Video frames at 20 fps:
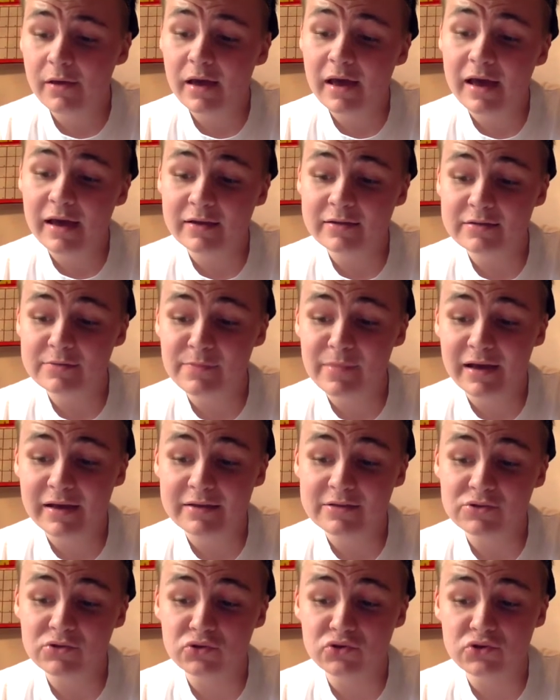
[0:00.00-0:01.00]
at
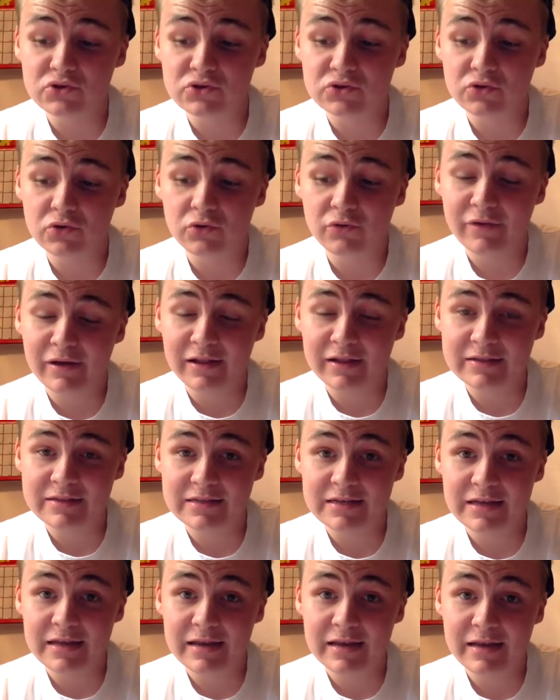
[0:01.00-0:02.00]

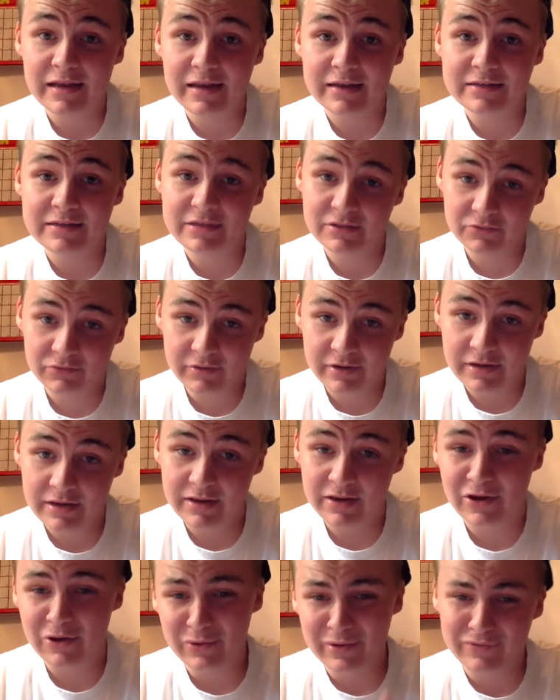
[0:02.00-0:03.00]

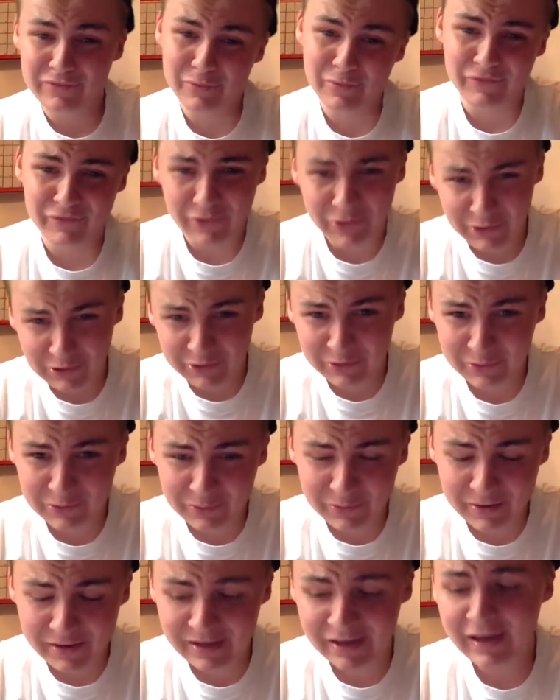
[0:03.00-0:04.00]
Matt_reality93, go give him a
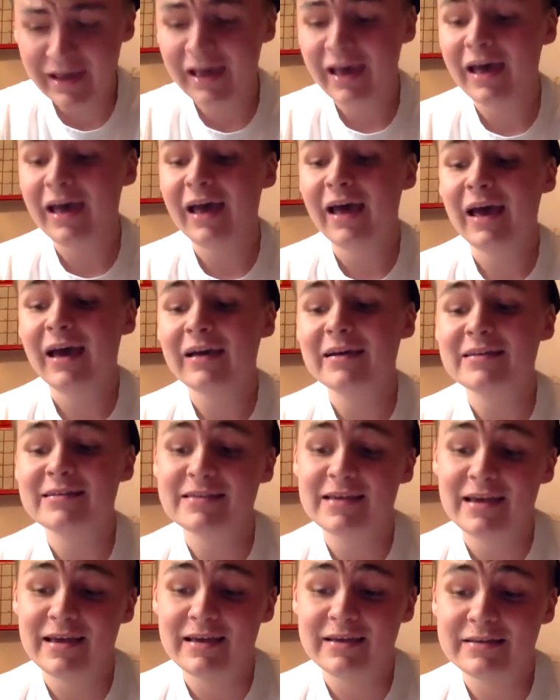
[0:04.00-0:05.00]
follow,
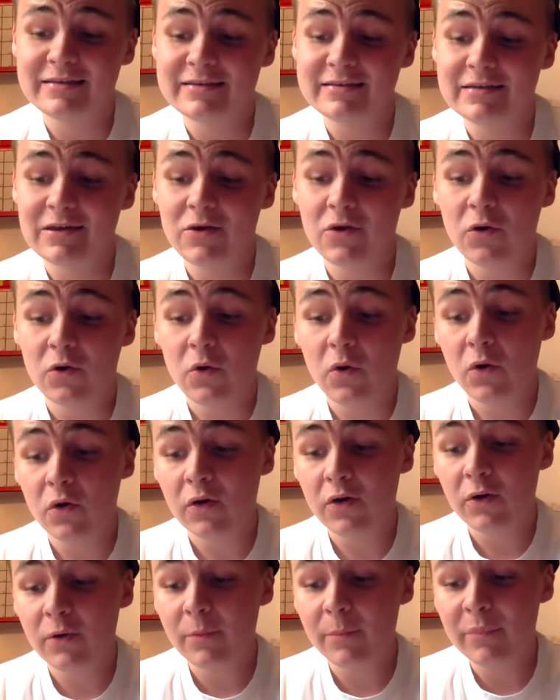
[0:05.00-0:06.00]
says,
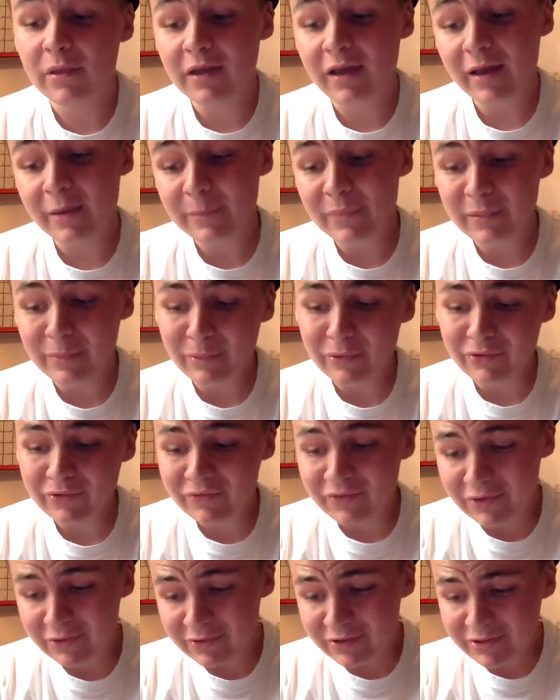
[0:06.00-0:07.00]
"Big Brother
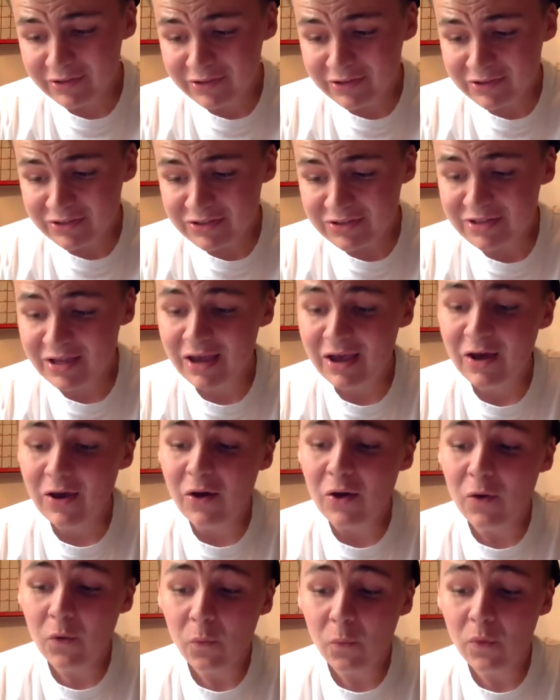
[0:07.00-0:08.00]
Focus,
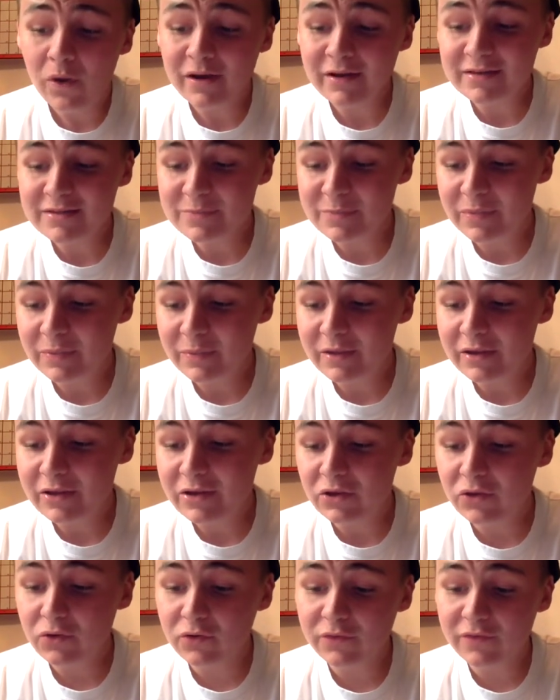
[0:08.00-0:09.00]
what has been
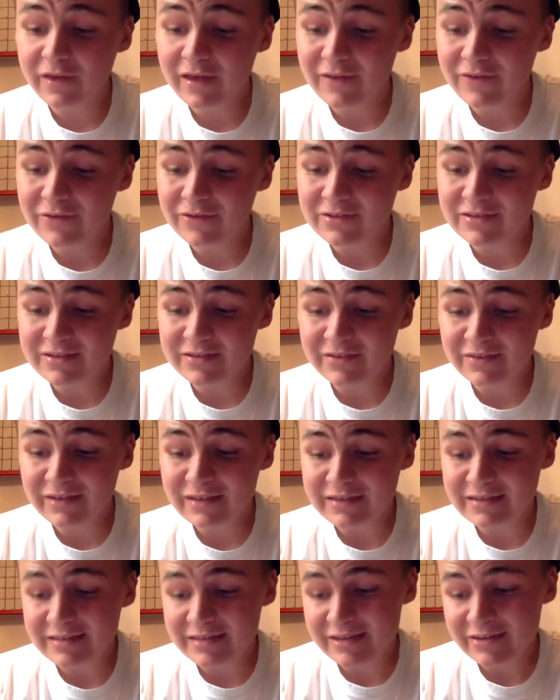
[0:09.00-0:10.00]
your favourite civilian
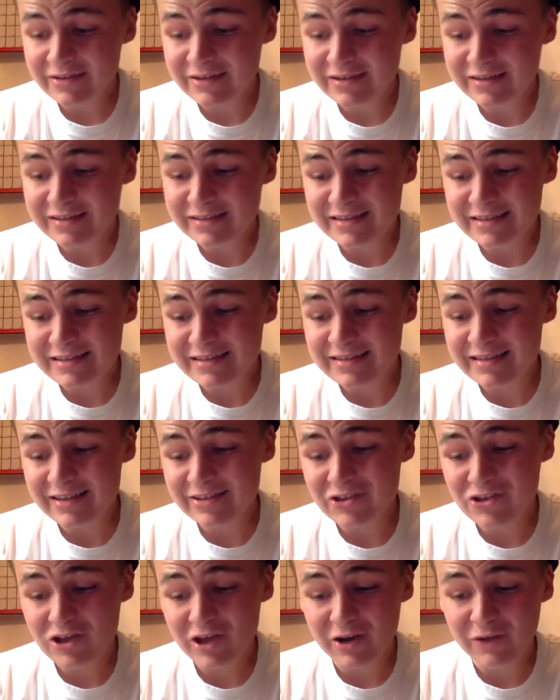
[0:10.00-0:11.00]
series since the
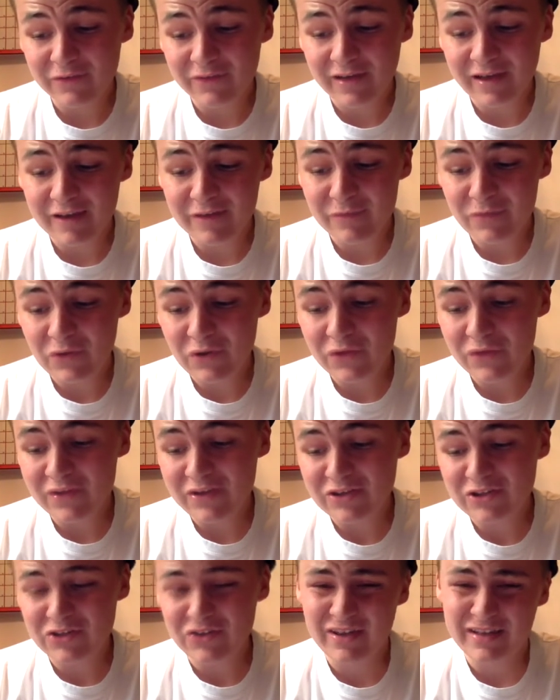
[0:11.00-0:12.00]
Channel 5 move in
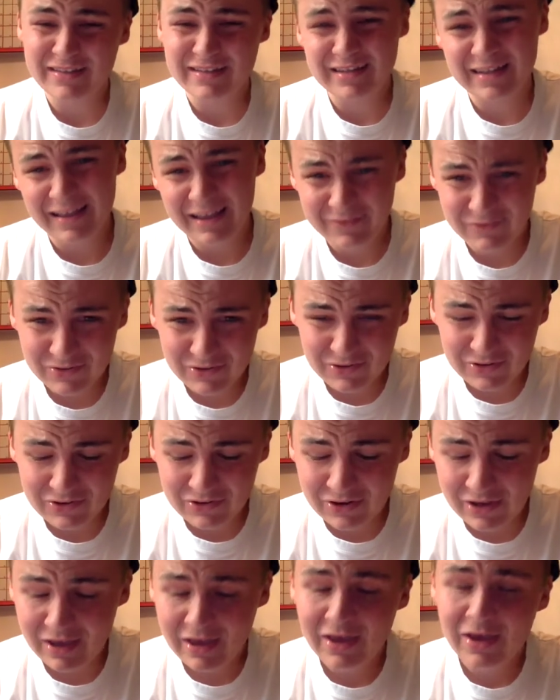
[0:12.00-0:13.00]
2011?
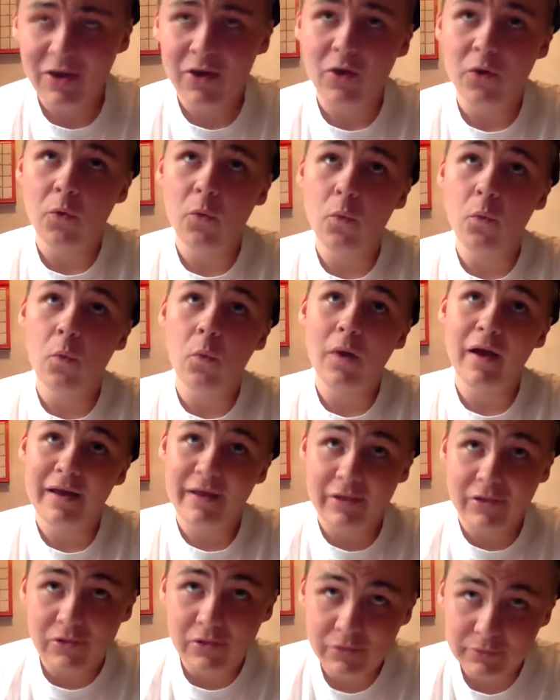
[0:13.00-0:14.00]

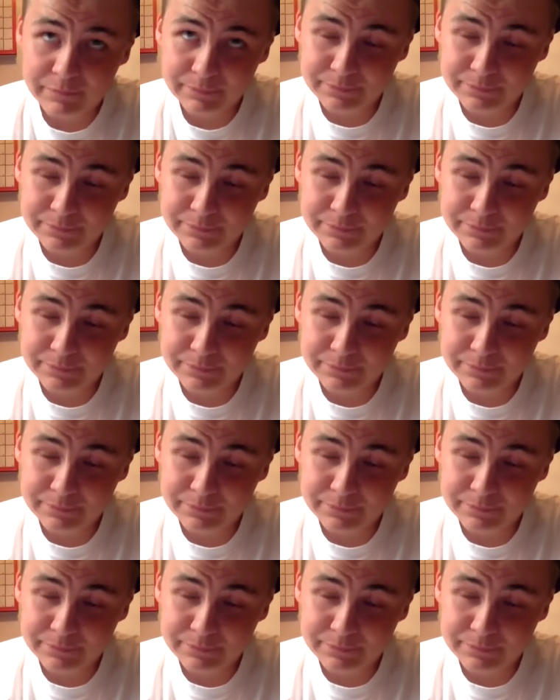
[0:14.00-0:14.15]
Well,